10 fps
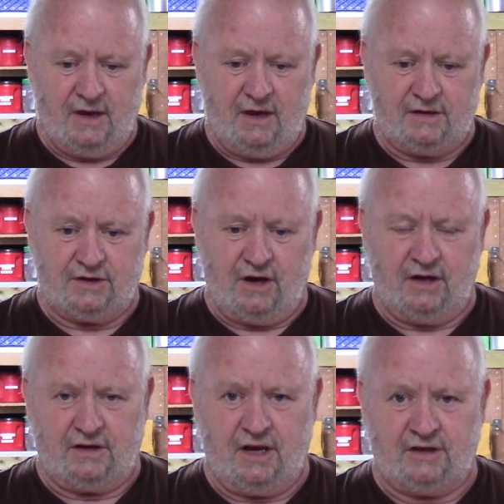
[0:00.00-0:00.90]

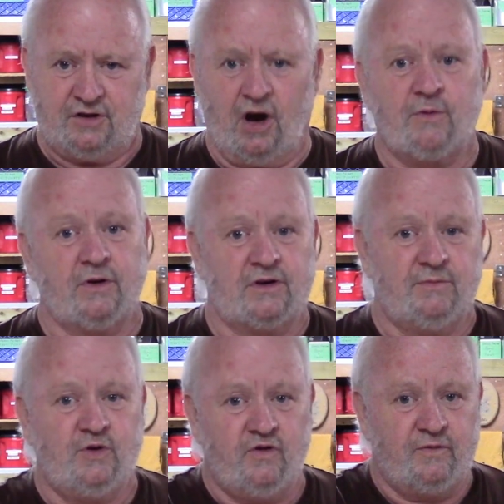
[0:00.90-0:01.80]
It's awkward to
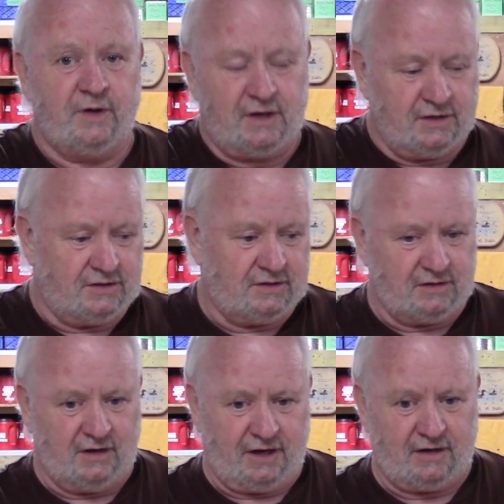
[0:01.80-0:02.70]
move because,
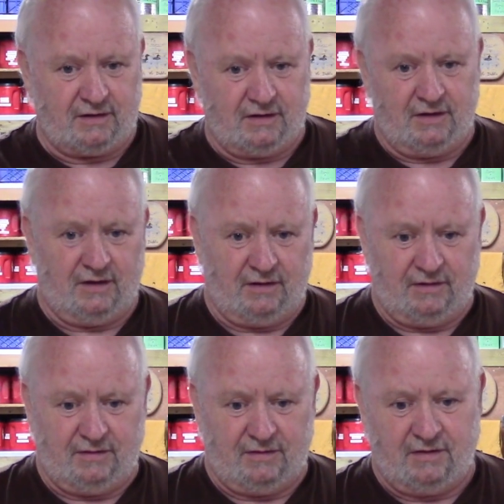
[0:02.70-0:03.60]
like,
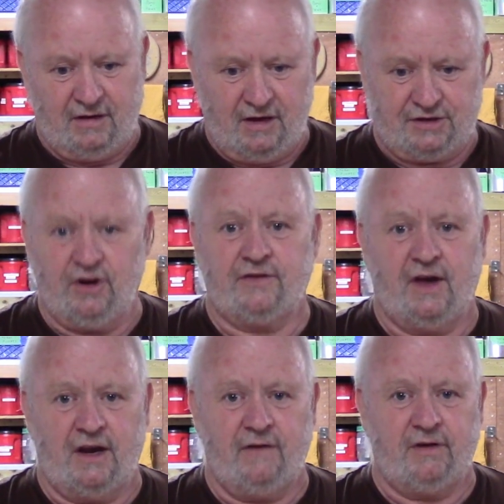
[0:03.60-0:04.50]
it's not
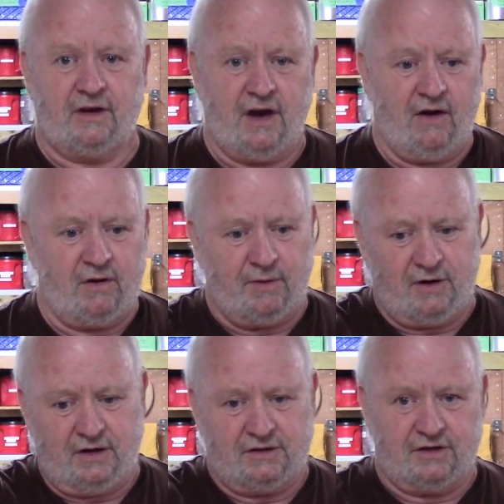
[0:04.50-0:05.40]
that heavy to carry, but
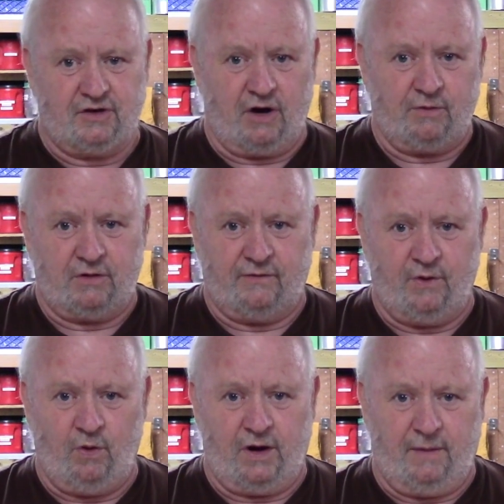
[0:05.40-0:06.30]
it's awkward to
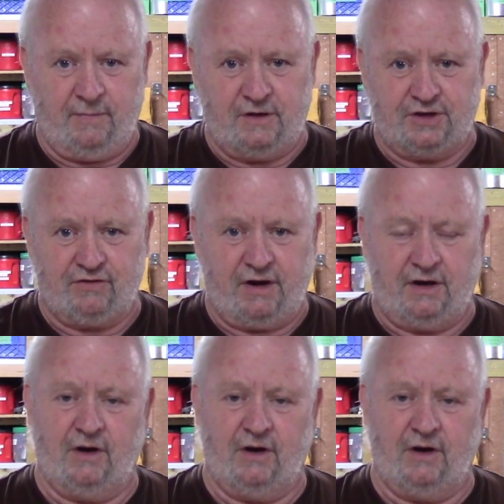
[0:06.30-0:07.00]
fold up and to straighten